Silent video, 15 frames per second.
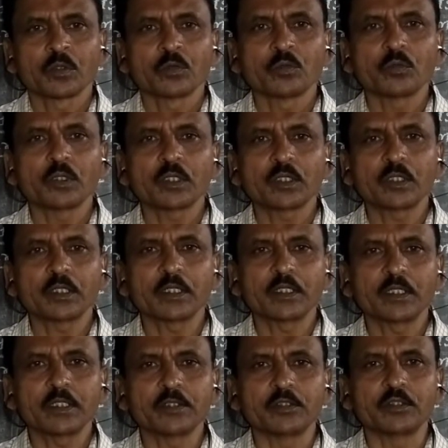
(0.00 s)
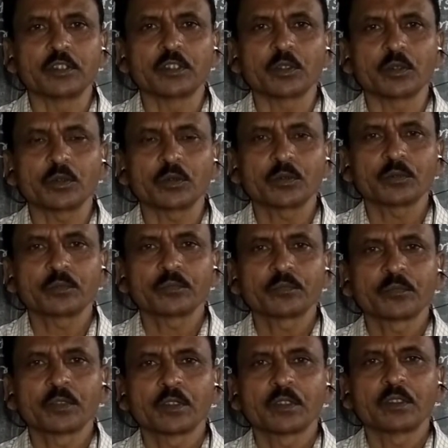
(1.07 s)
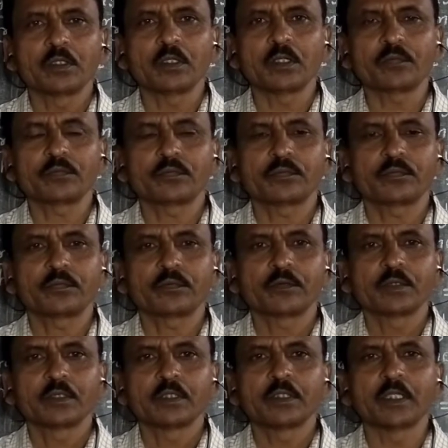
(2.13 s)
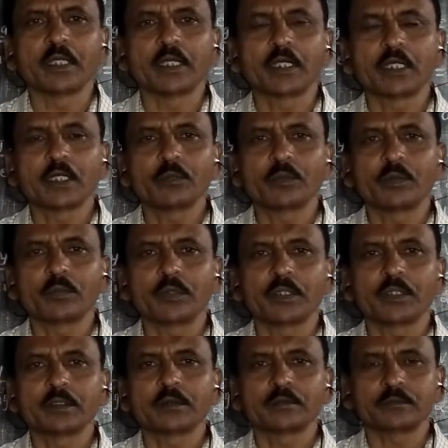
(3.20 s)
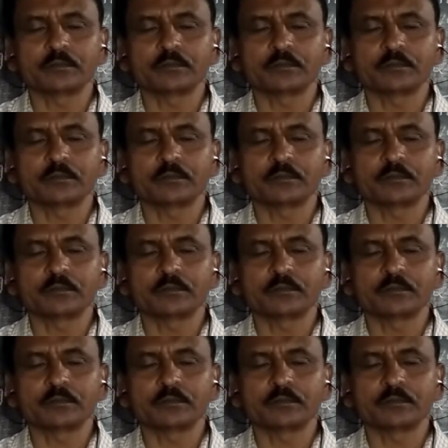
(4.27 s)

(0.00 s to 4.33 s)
Work done is zero if the angle between